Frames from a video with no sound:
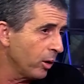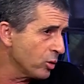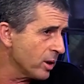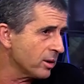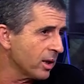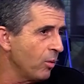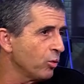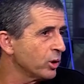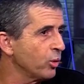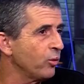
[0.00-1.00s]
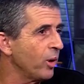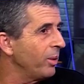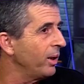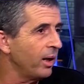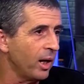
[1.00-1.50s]
You just come with your
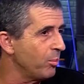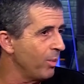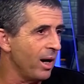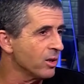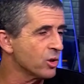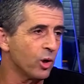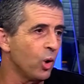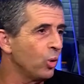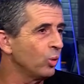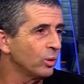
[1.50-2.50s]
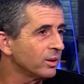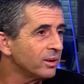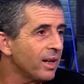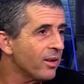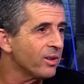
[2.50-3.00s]
family and march. No,
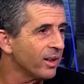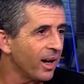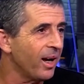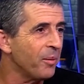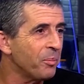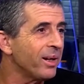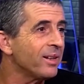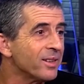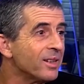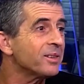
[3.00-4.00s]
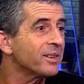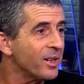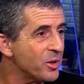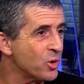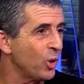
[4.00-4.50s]
nothing happened. Just
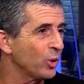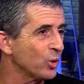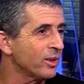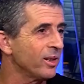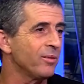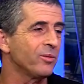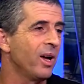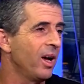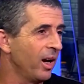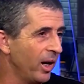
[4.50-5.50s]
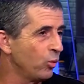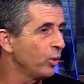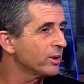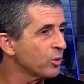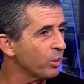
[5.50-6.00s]
enjoy yourself, and
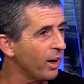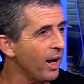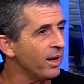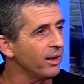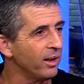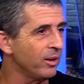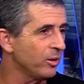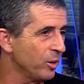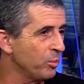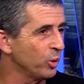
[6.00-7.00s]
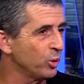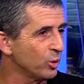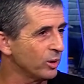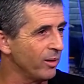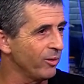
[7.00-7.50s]
we supply and uh,
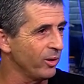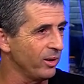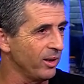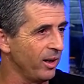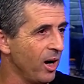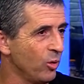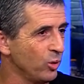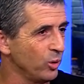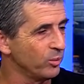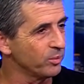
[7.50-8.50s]
produce everything around you.